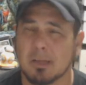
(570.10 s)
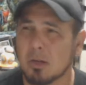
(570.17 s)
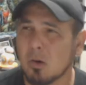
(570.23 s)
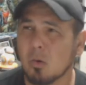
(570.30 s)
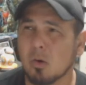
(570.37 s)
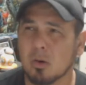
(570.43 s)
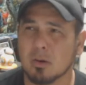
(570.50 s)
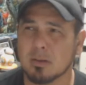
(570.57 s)

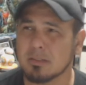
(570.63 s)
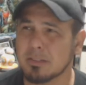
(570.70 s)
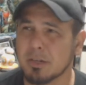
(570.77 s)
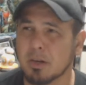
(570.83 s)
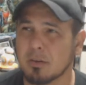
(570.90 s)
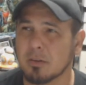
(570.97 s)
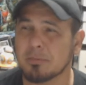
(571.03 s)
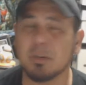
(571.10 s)
or, you
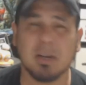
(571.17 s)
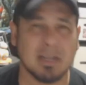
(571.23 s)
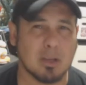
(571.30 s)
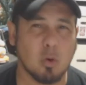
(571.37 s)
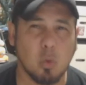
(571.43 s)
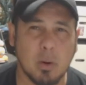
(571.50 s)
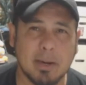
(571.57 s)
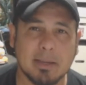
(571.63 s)
know, if you're not
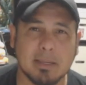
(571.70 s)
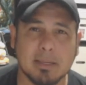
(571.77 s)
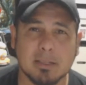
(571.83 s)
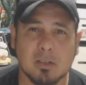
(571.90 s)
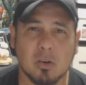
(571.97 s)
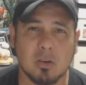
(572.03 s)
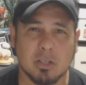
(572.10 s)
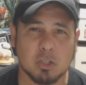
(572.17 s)
quick
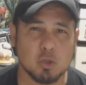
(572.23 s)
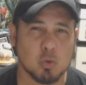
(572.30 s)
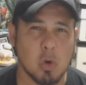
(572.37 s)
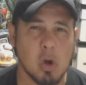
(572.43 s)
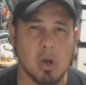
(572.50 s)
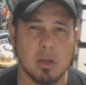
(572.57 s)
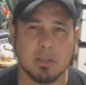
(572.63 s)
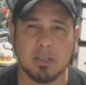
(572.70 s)
on the
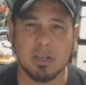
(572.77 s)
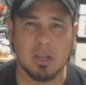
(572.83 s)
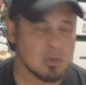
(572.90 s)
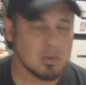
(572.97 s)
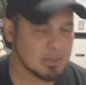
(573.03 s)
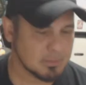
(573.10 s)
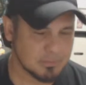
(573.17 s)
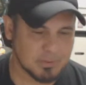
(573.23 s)
draw, you
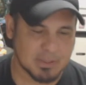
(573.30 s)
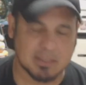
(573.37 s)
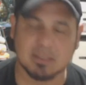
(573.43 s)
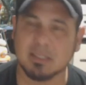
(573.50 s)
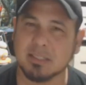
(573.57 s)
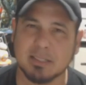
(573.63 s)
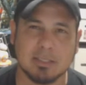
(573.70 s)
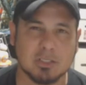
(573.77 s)
know, and fucking
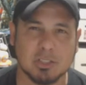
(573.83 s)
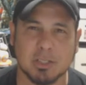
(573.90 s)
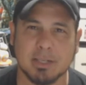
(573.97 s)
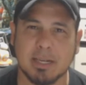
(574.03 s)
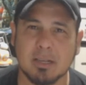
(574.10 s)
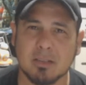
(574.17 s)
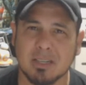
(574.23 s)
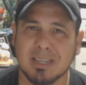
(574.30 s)
get that shit
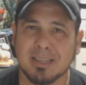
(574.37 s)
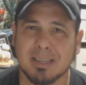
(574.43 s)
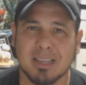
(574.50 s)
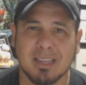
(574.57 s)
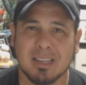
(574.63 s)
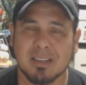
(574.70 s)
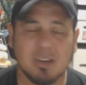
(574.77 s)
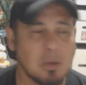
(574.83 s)
out,
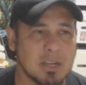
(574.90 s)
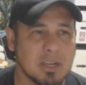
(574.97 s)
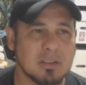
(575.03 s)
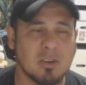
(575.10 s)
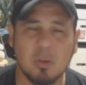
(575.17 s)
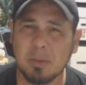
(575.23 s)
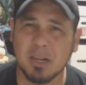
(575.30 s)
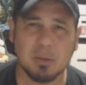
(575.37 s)

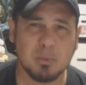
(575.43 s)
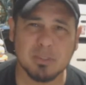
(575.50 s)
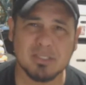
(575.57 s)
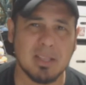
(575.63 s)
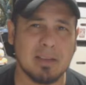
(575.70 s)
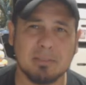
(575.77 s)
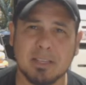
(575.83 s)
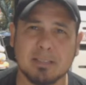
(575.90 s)
nobody wants to
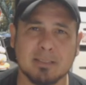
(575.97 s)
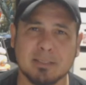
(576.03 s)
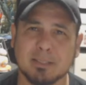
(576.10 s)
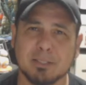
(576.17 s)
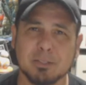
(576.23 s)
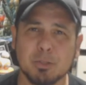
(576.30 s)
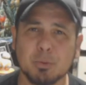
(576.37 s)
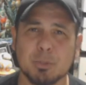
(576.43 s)
have anything
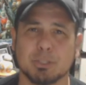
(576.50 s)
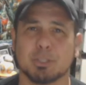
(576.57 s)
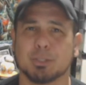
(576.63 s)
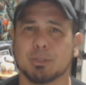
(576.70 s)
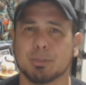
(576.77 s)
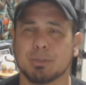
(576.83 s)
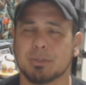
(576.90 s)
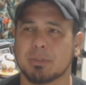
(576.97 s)
to do with you,
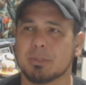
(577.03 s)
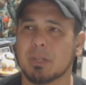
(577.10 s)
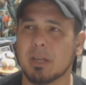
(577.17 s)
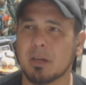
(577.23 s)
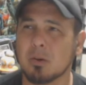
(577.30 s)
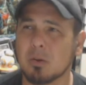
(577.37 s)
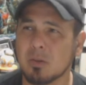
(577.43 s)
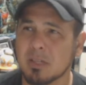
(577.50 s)
you
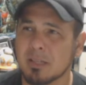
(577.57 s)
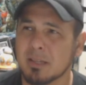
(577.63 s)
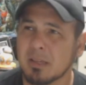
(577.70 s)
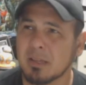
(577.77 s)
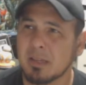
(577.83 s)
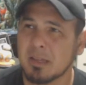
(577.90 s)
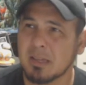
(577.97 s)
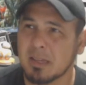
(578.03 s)
know?
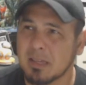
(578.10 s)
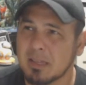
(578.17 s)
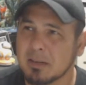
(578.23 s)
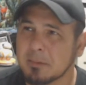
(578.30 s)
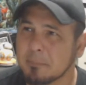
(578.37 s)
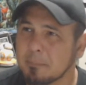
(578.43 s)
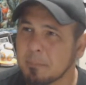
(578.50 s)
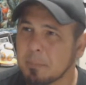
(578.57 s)
And,